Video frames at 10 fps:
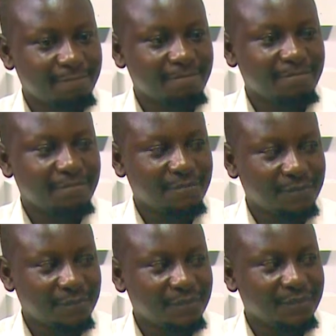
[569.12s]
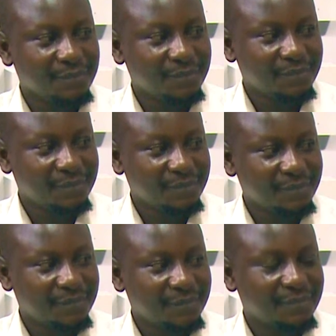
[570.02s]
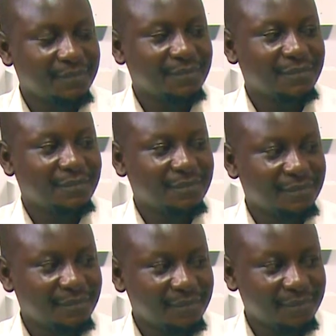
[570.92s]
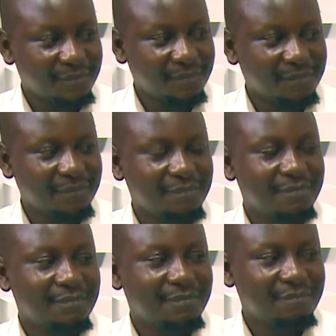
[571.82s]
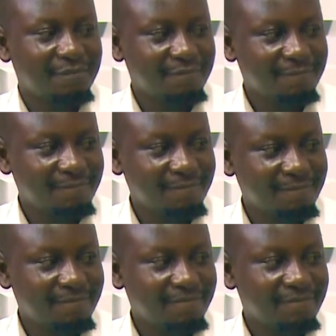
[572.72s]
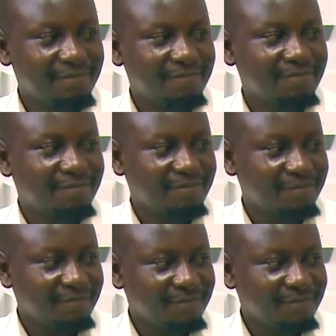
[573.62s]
(not speaking)